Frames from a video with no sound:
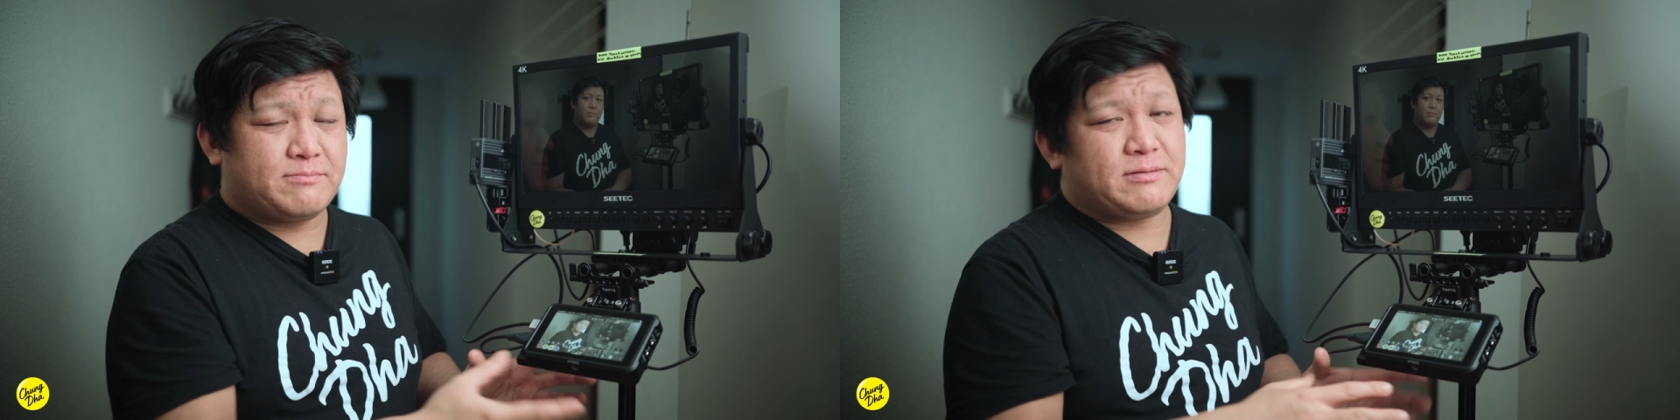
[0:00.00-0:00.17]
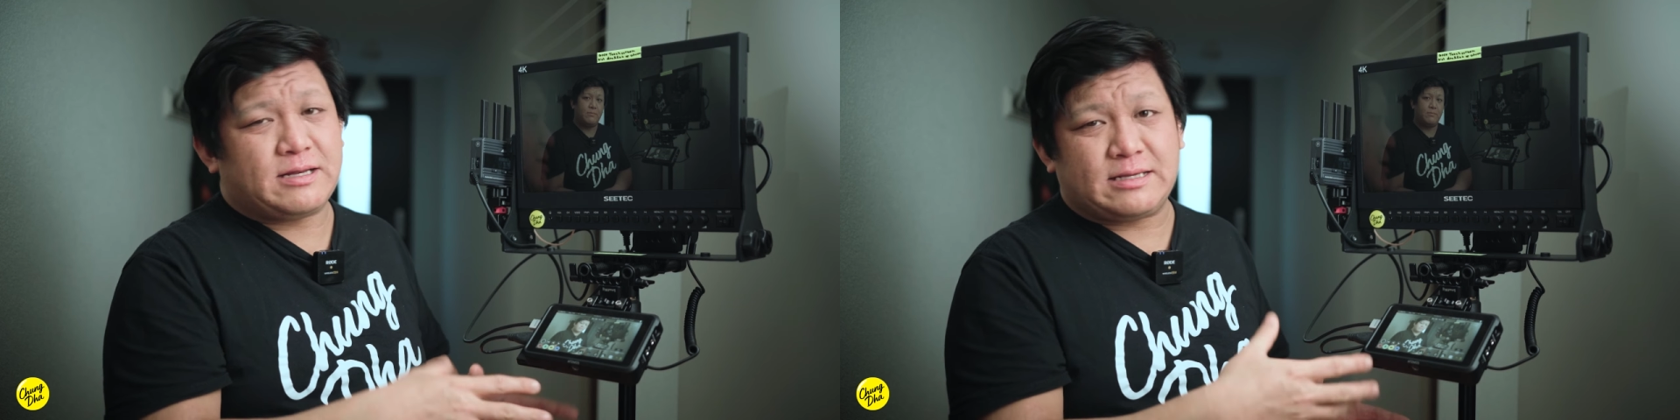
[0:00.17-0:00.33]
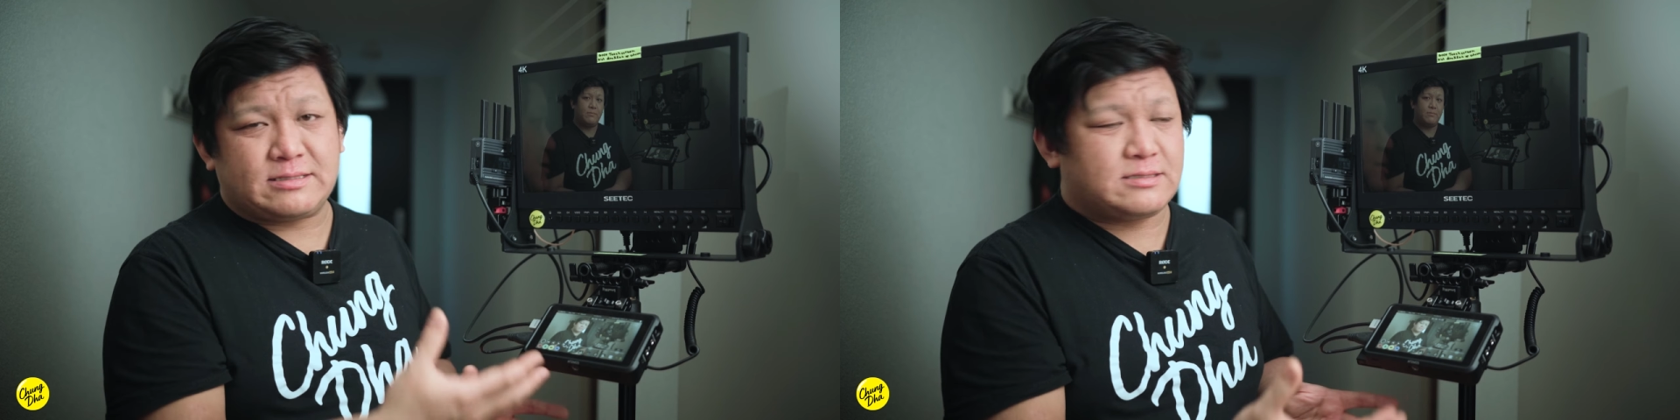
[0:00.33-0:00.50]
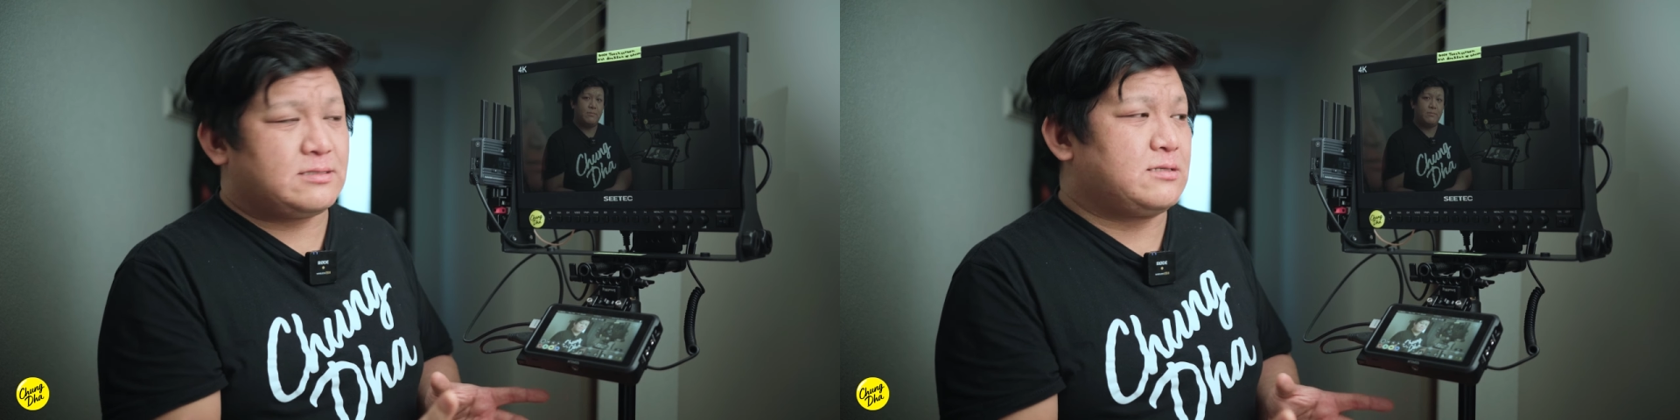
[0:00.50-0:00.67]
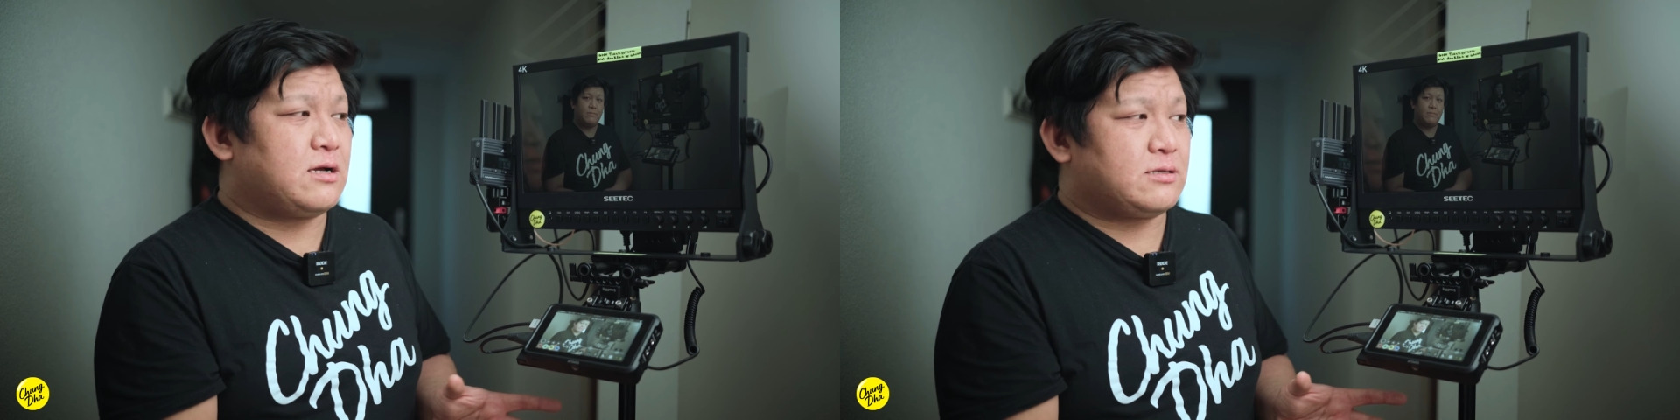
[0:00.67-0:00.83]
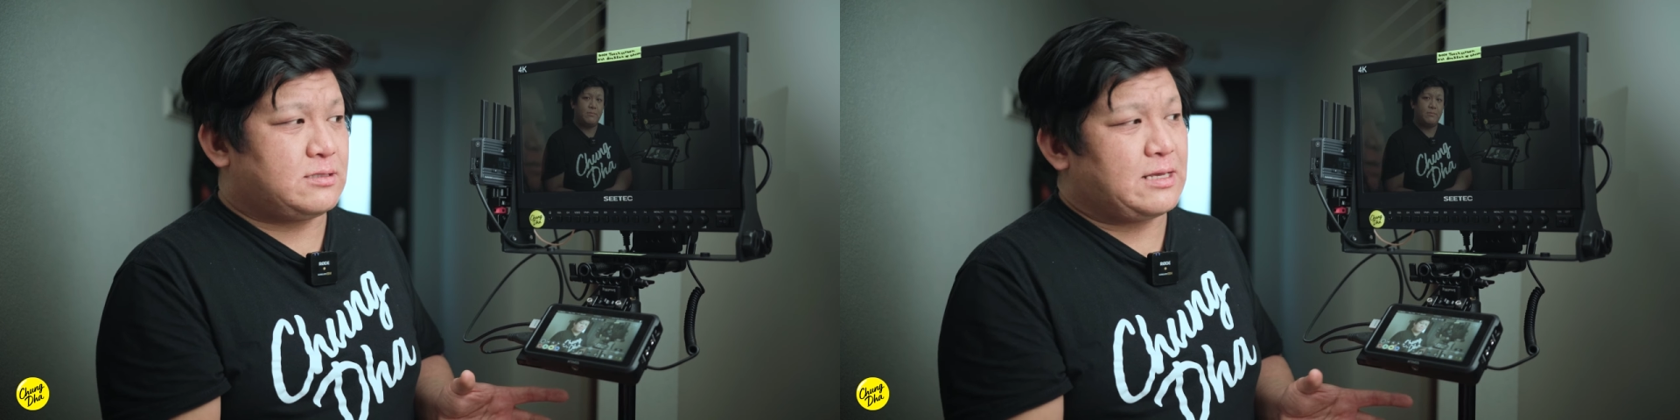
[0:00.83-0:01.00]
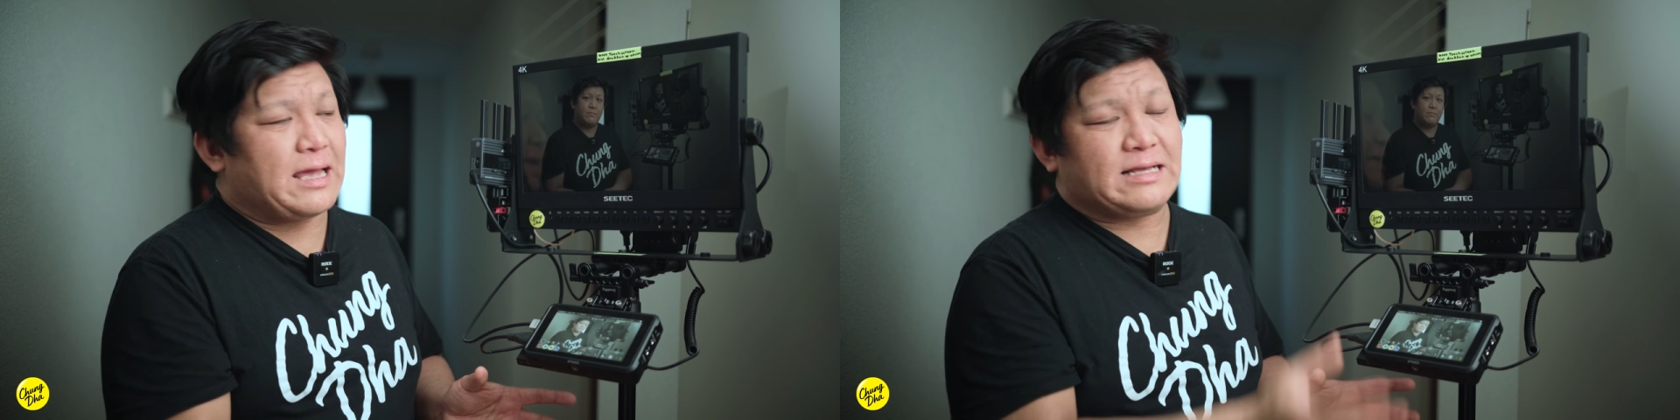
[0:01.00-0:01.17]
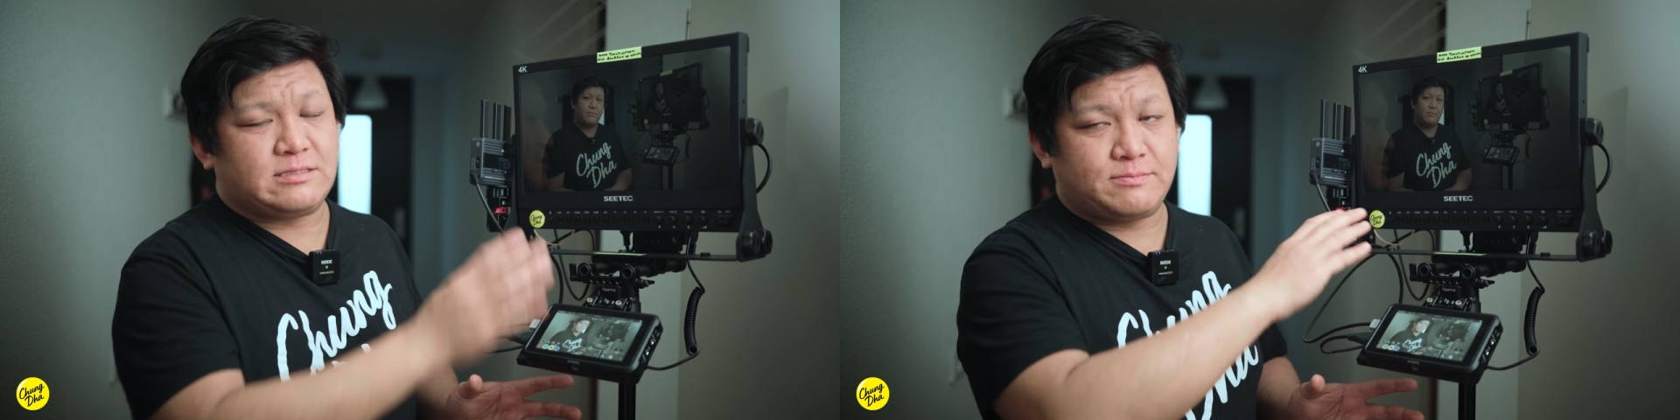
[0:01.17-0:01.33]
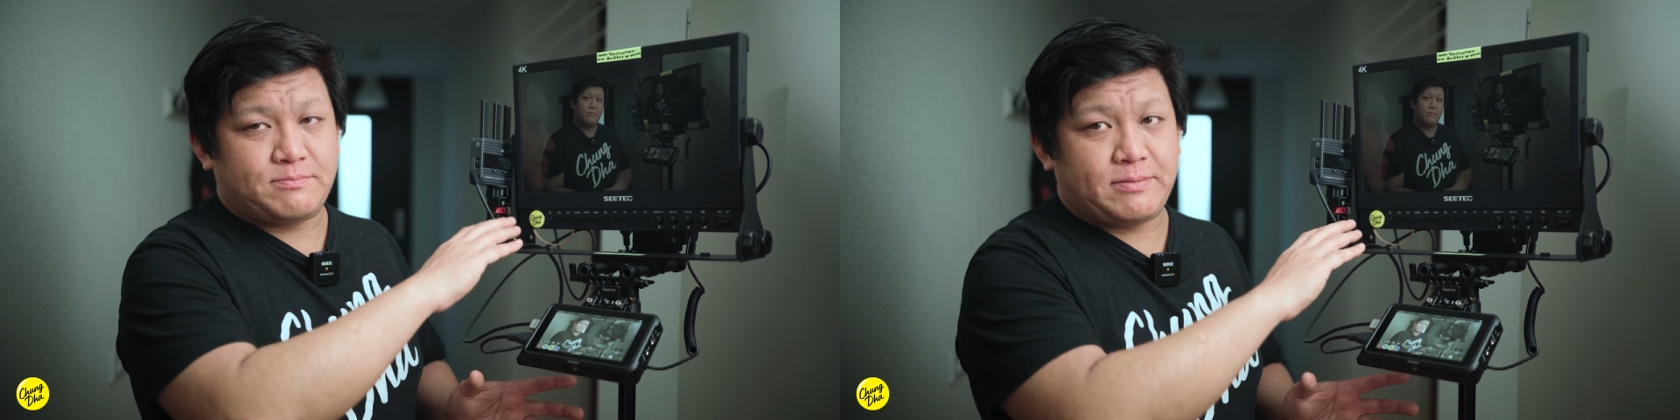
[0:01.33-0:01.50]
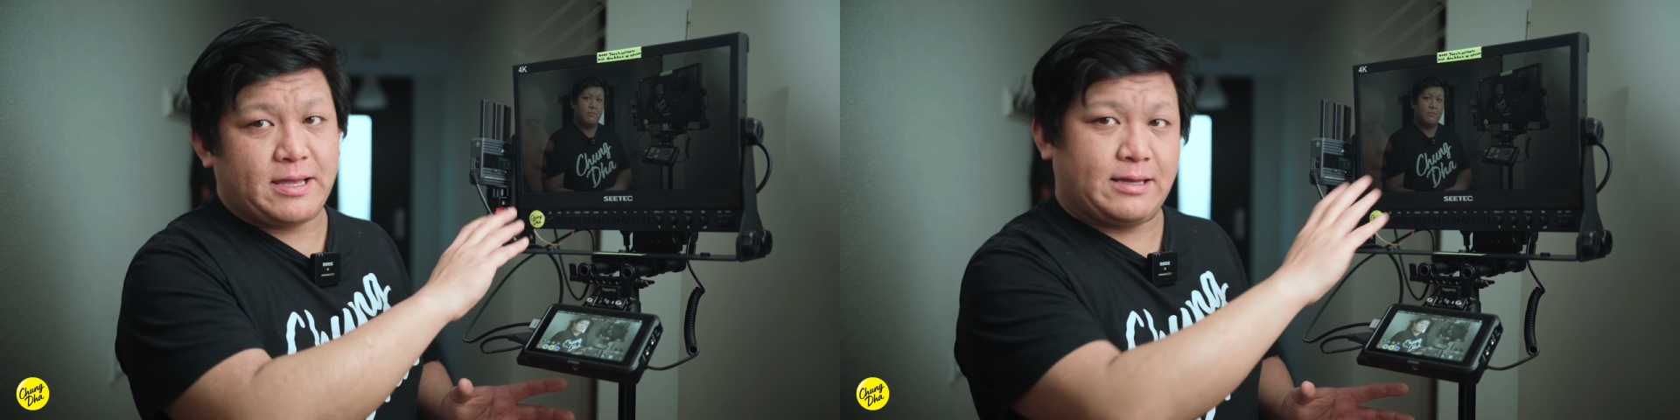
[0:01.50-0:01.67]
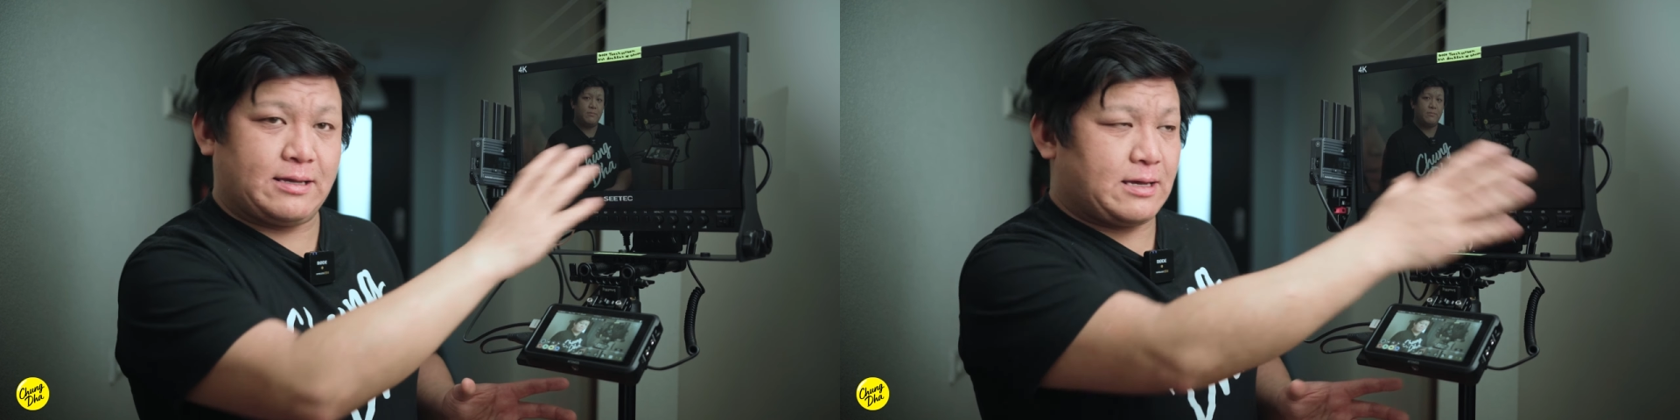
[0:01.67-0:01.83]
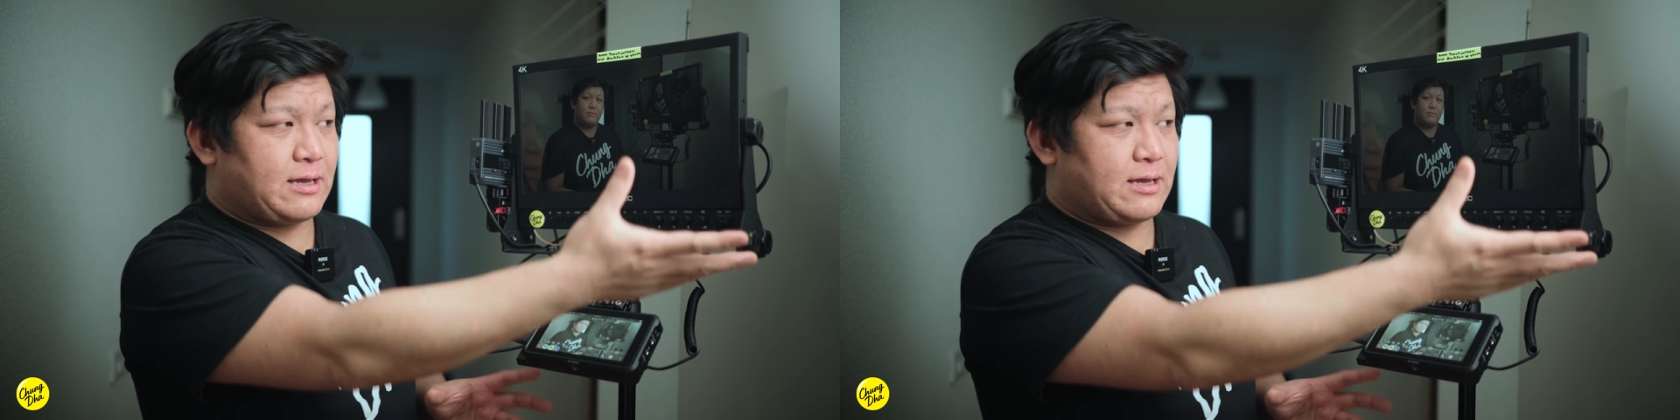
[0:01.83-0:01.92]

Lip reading: but it's not as big